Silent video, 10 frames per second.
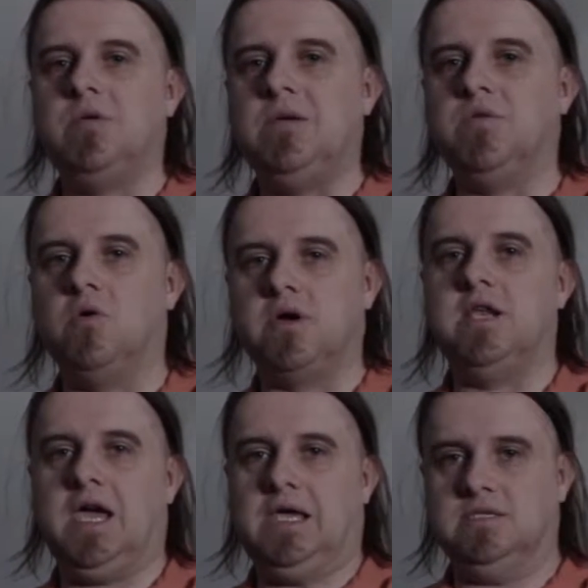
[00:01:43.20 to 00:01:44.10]
people
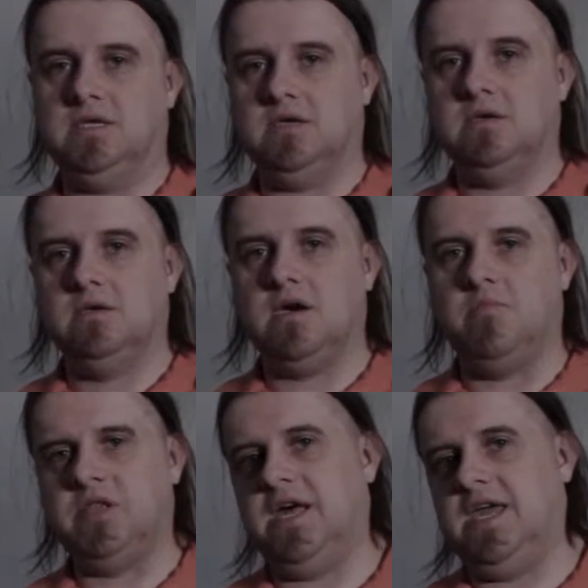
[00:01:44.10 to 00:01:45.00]
organizing a
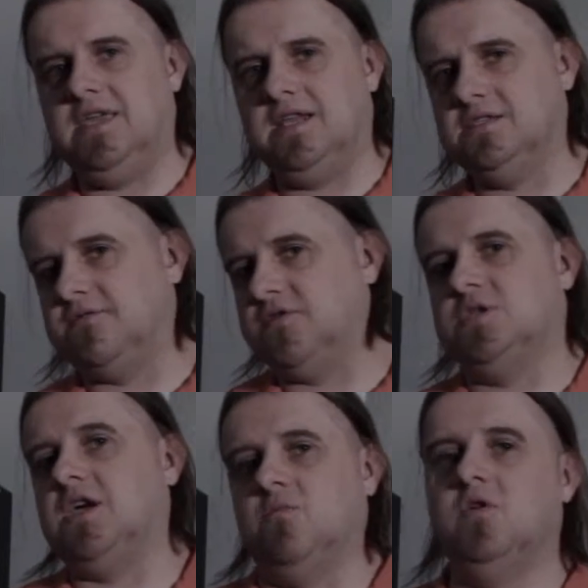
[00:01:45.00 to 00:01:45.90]
play that is for
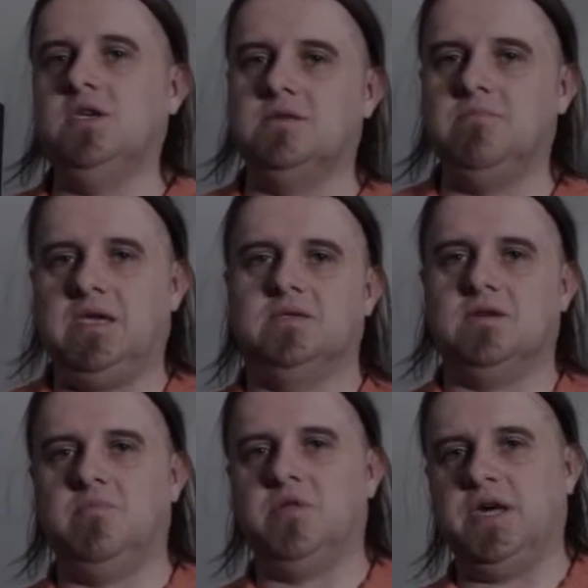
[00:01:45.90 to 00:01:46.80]
some reason based
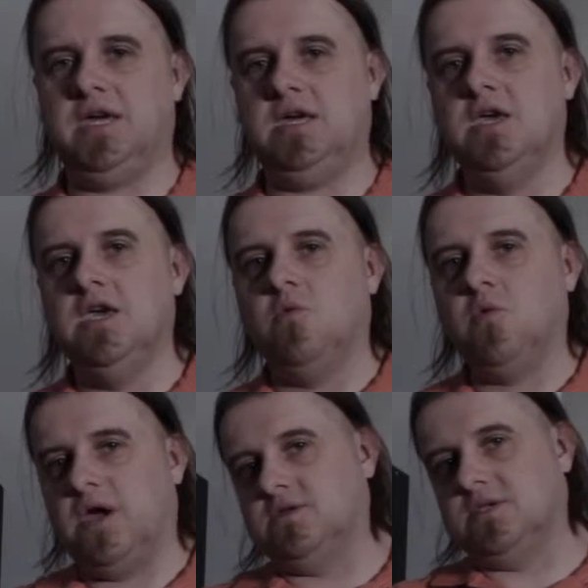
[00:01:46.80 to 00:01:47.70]
on a play
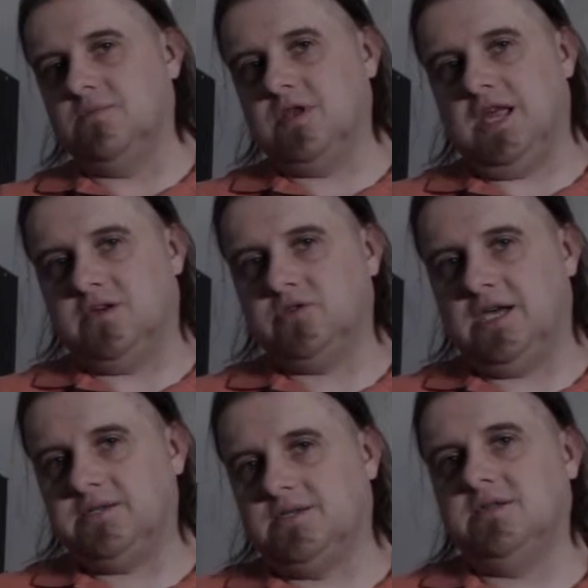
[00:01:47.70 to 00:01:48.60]
where somebody actually
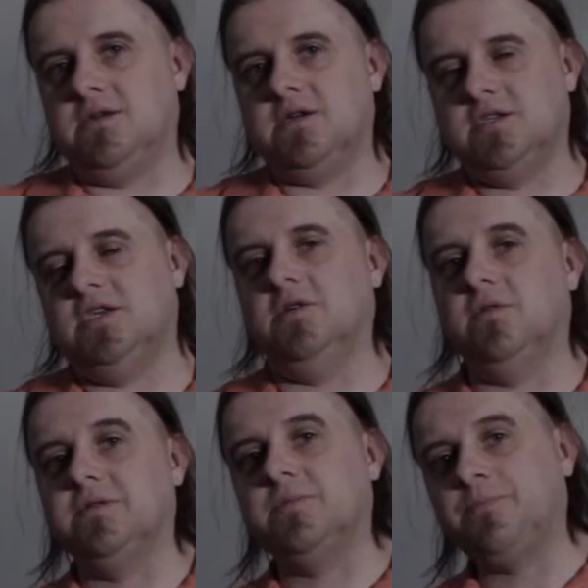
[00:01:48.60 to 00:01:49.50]
accidentally got
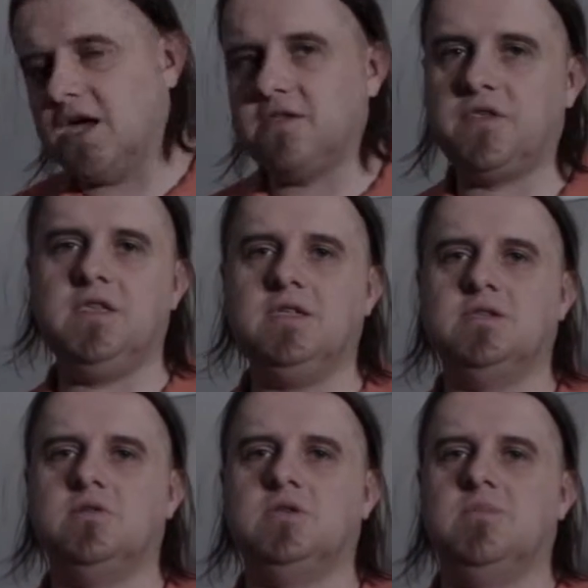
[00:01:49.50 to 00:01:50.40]
killed. Now the thing
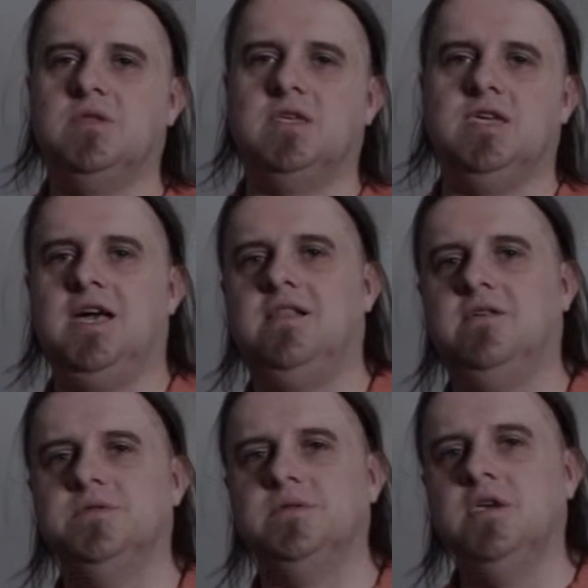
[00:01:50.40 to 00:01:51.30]
that's interesting about The
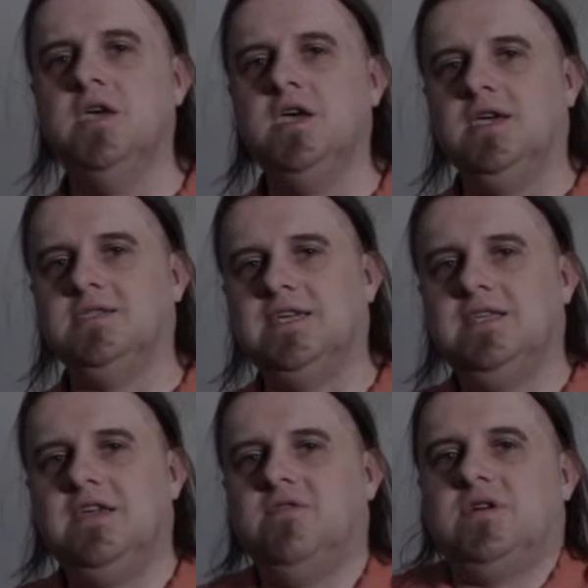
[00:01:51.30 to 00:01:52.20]
Gallows is that
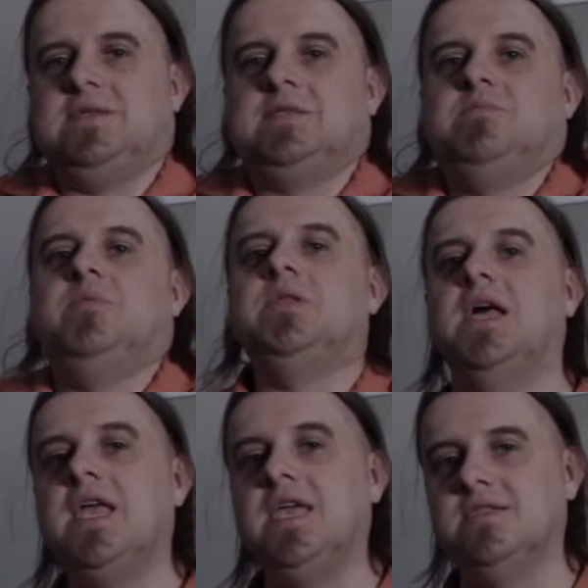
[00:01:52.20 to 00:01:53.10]
it never
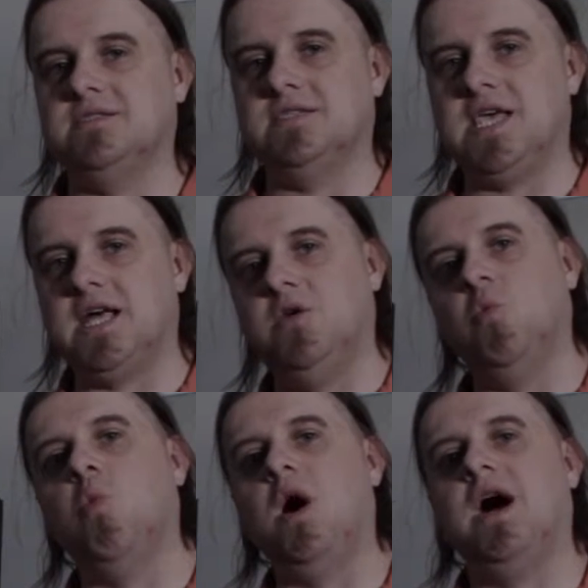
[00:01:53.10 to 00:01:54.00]
explains exactly
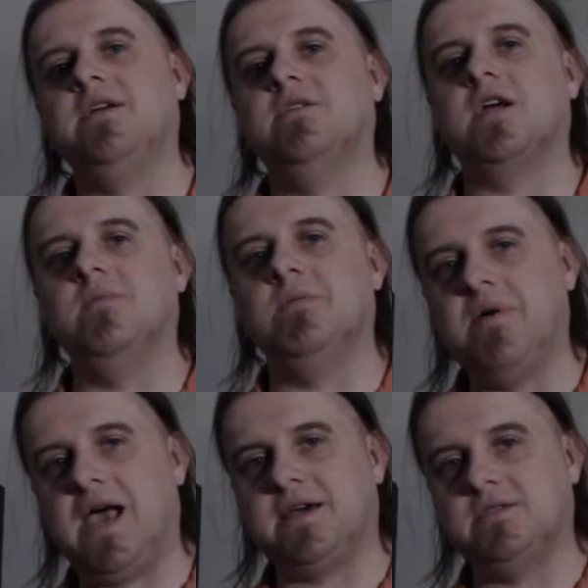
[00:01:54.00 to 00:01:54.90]
why they're coming
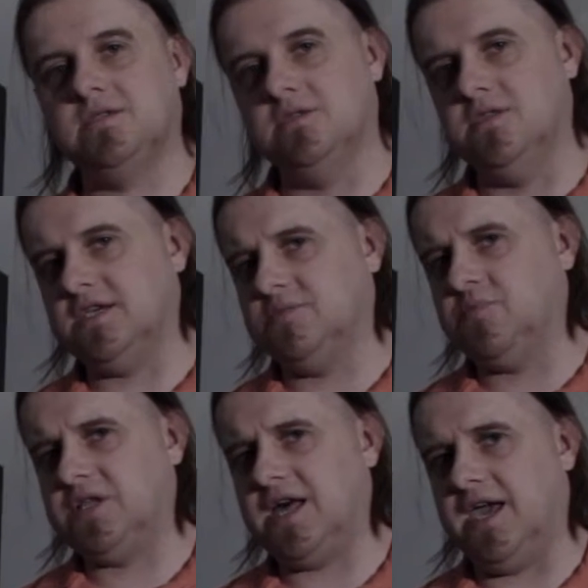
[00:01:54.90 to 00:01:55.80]
back to this
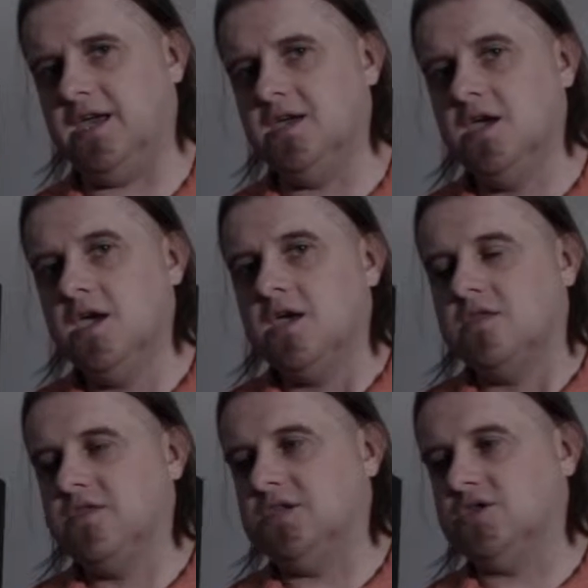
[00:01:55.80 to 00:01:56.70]
play.
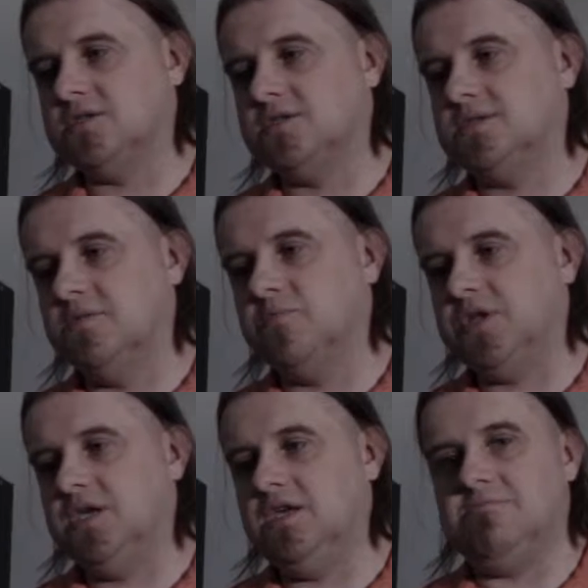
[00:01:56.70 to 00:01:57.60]
They just
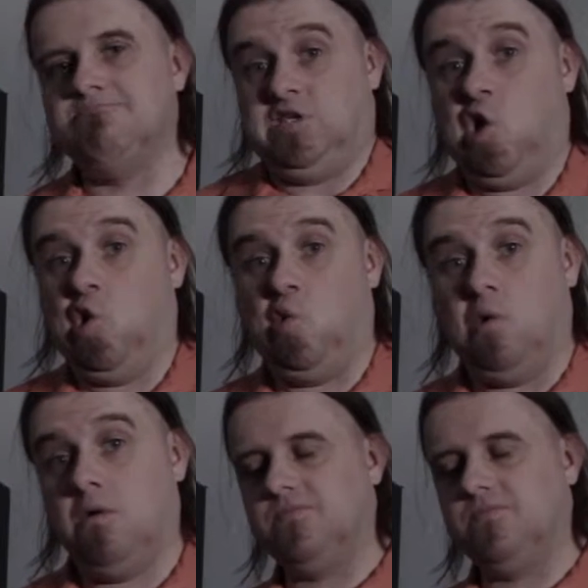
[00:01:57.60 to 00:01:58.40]
simply do.